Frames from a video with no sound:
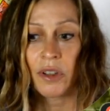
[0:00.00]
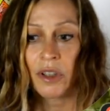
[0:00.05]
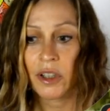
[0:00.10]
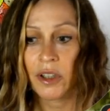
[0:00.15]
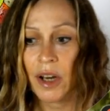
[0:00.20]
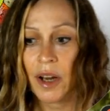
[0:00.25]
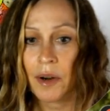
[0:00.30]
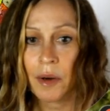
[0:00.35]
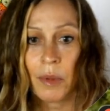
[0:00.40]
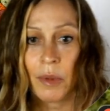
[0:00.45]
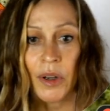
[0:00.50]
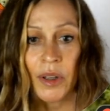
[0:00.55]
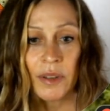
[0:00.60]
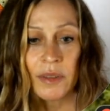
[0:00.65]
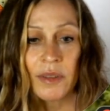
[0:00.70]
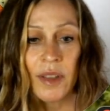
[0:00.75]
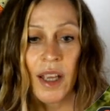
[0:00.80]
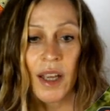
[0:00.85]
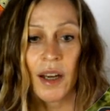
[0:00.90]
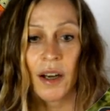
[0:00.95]
your animal.
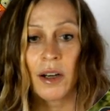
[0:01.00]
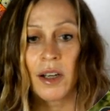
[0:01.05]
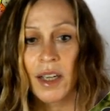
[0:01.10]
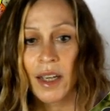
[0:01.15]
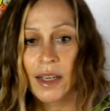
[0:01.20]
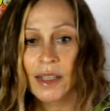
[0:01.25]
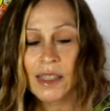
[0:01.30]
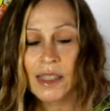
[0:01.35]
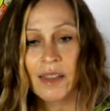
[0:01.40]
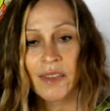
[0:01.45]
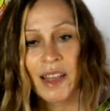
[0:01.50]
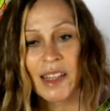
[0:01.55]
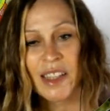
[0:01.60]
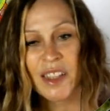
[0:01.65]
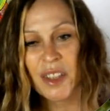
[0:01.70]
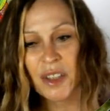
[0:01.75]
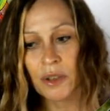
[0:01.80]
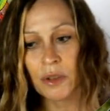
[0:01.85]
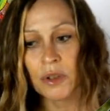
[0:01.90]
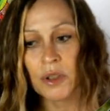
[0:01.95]
In our case, that's
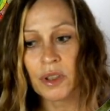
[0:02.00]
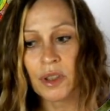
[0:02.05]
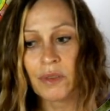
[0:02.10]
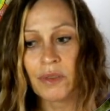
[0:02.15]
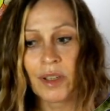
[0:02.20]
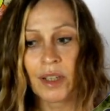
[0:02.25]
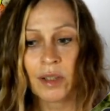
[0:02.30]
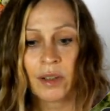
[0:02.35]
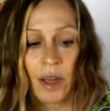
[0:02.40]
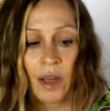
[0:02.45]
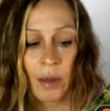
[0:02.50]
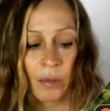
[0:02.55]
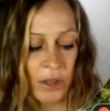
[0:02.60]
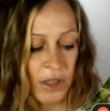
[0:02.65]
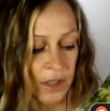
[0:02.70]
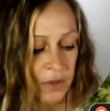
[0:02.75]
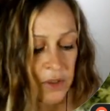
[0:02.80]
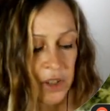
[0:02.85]
usually video cameras of